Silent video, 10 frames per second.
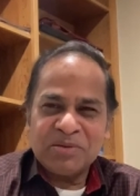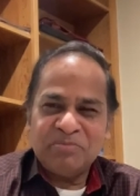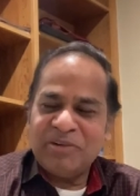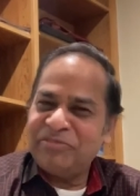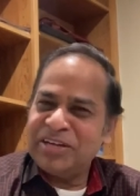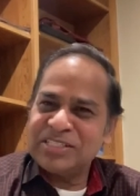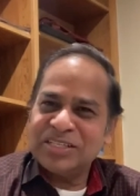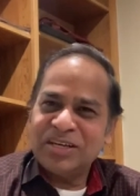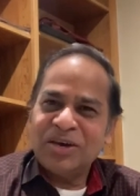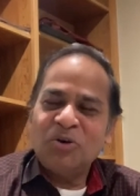My friends,
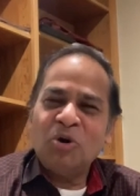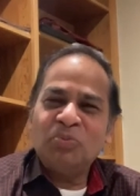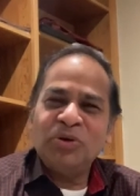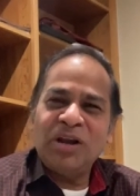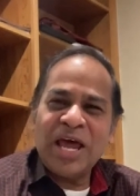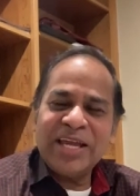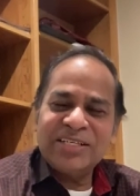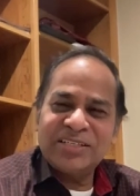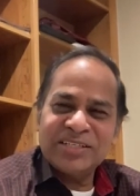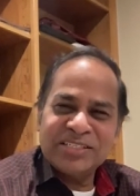hope you
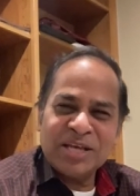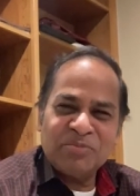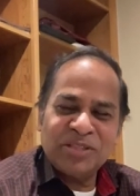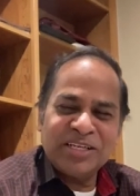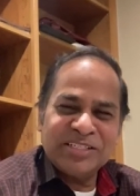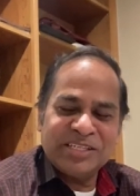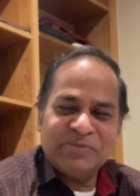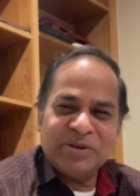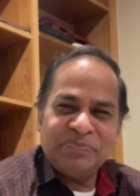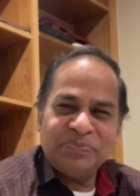liked Psalm
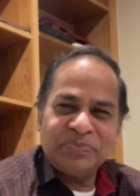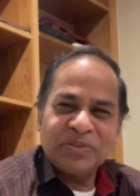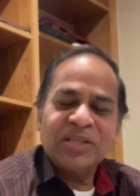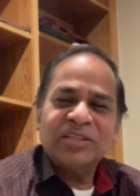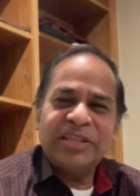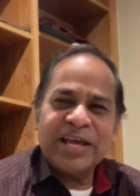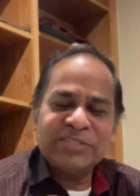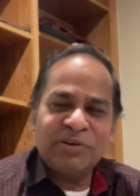37. Thanks for